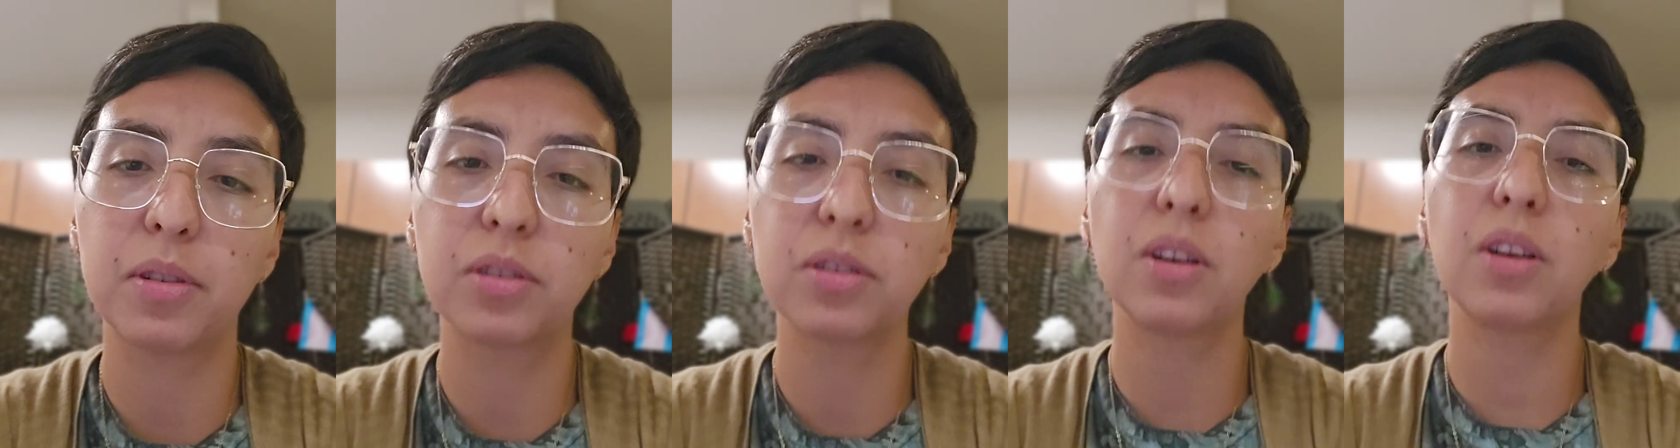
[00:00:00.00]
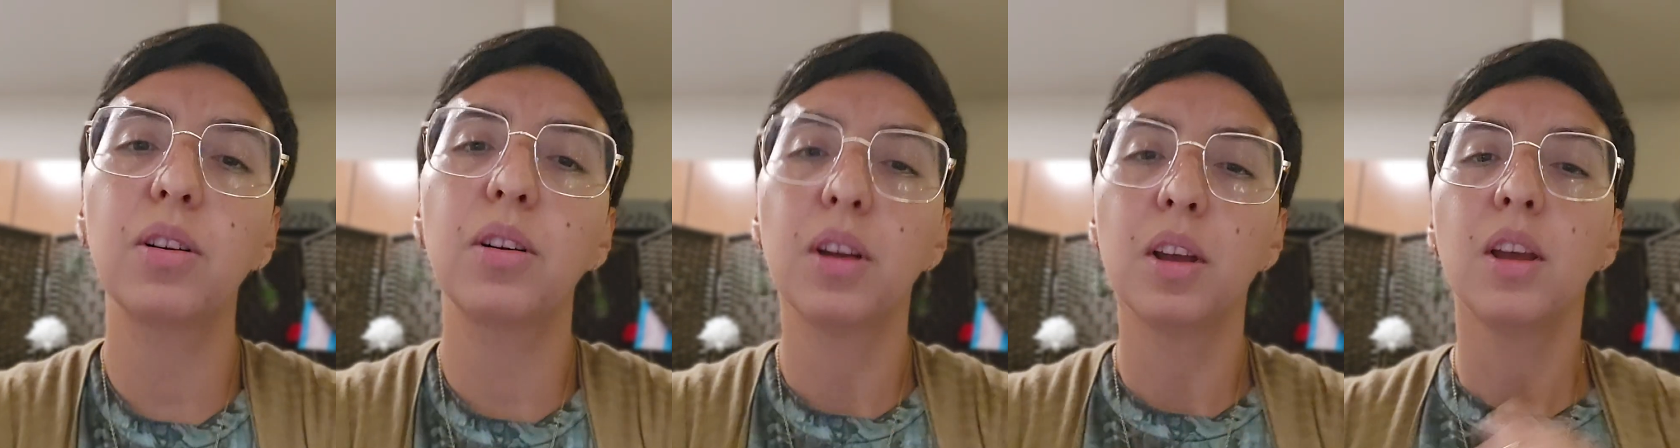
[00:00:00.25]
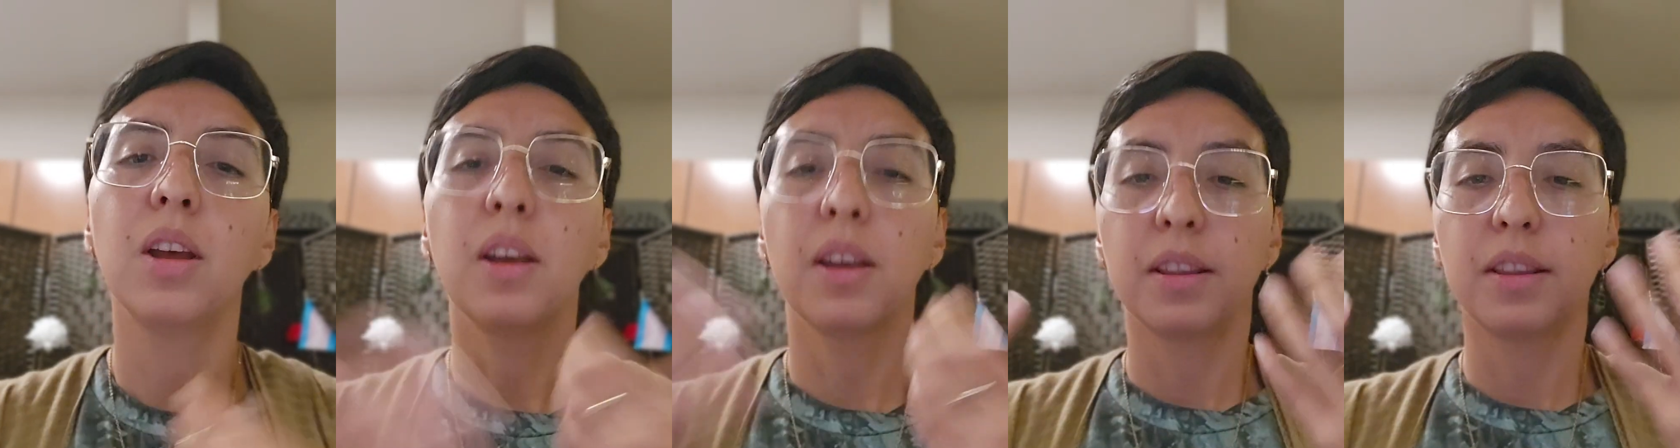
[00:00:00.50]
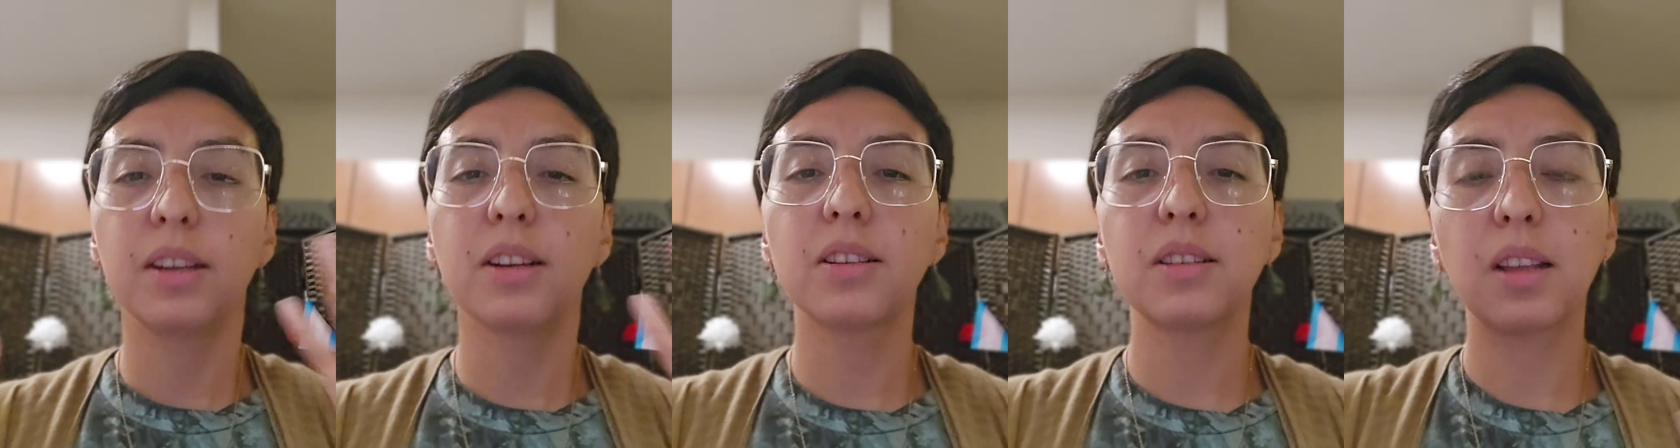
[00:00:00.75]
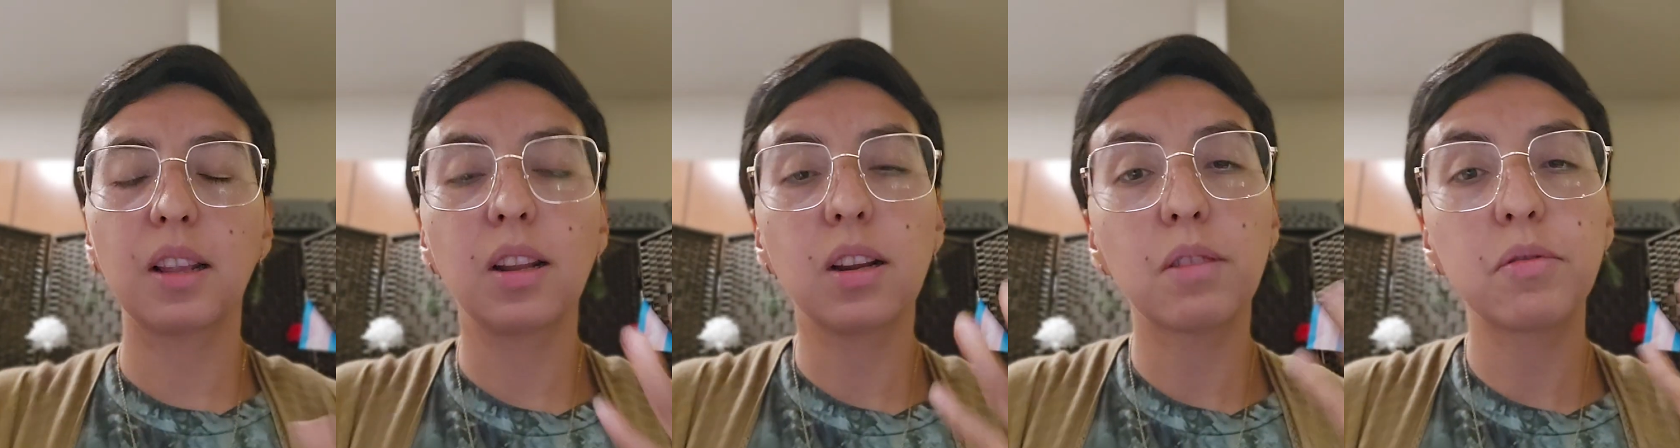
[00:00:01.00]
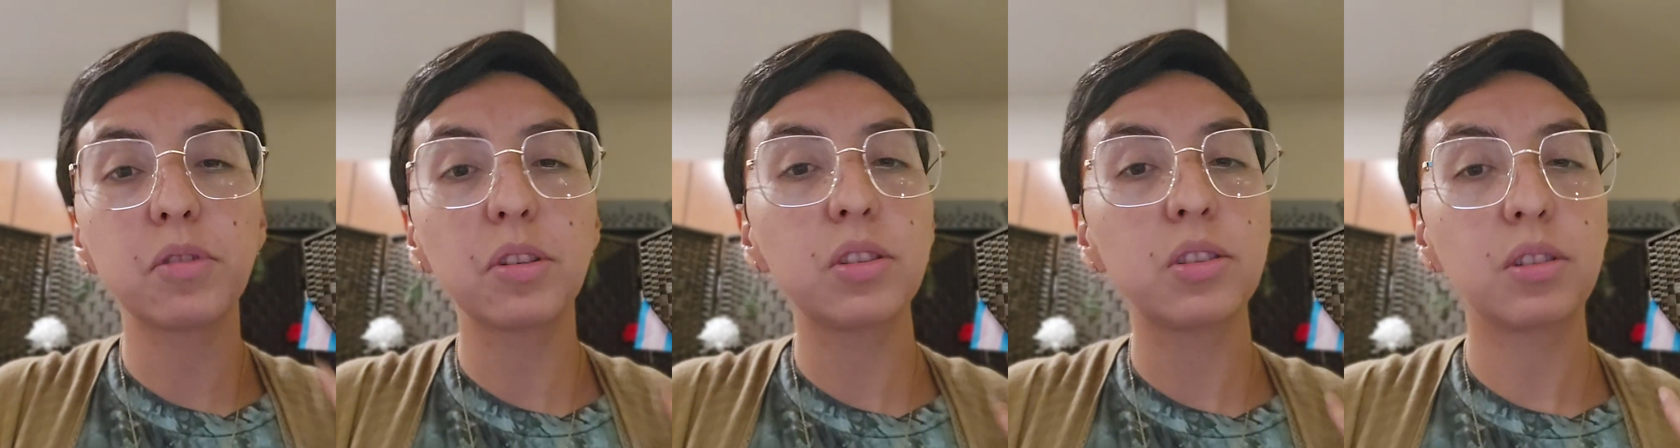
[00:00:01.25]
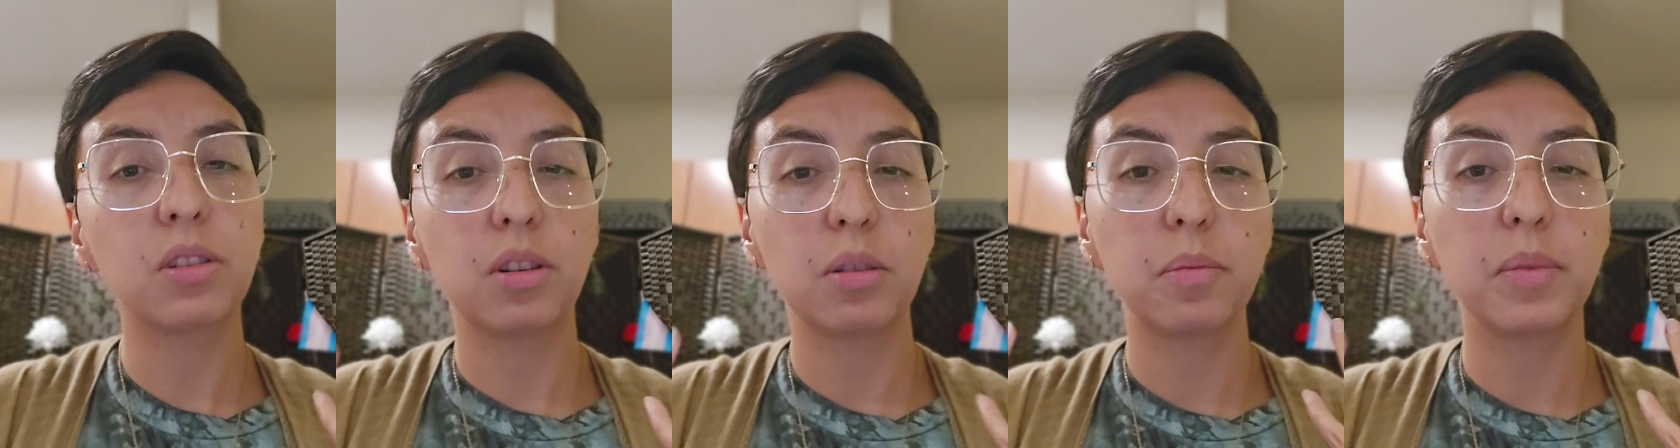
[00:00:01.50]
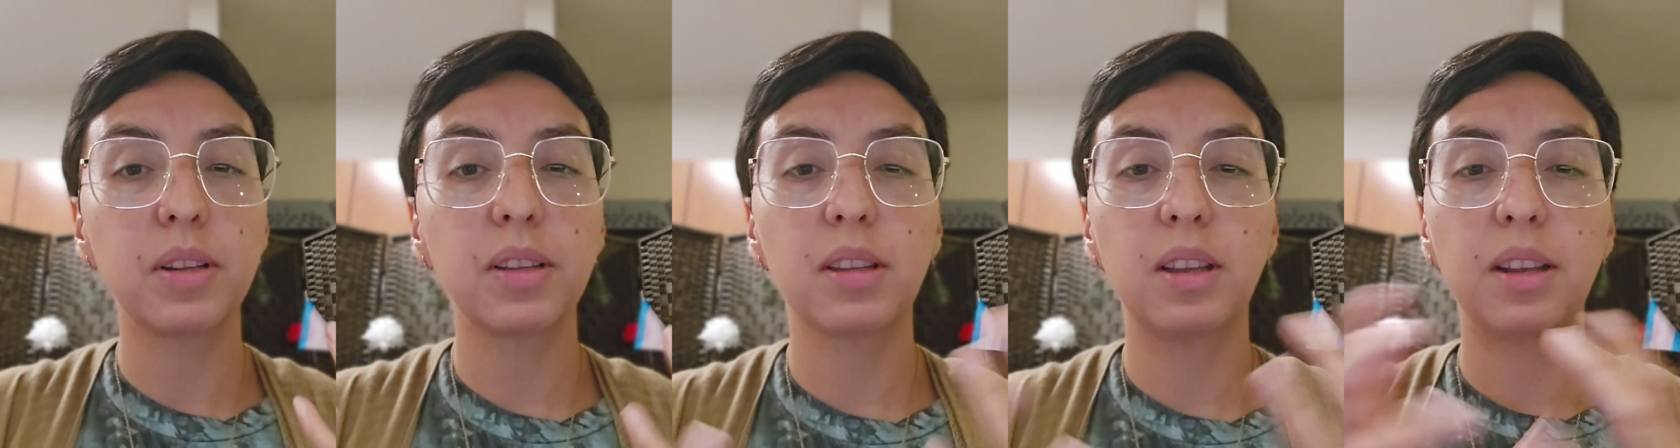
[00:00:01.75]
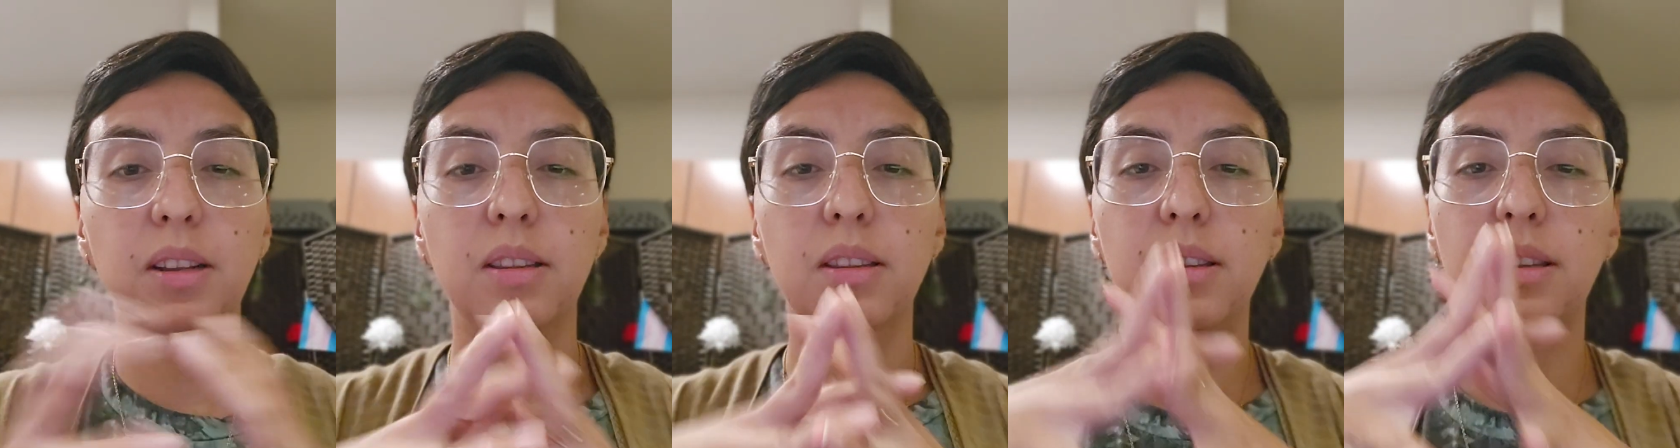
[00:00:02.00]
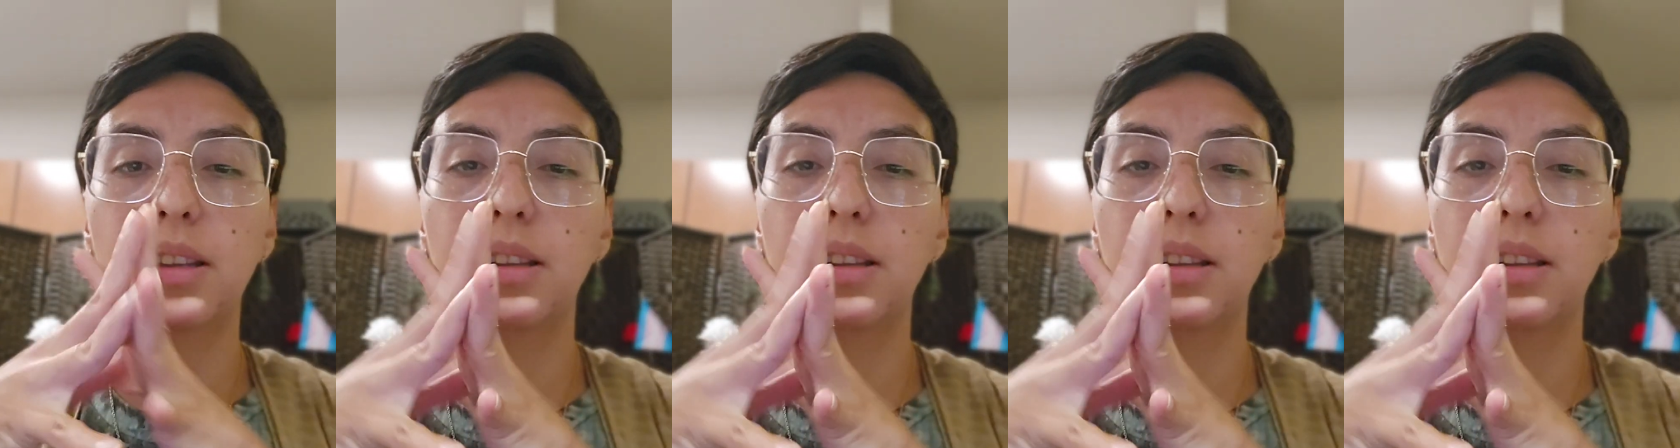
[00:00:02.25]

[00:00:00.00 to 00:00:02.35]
So there's a lot of discernment that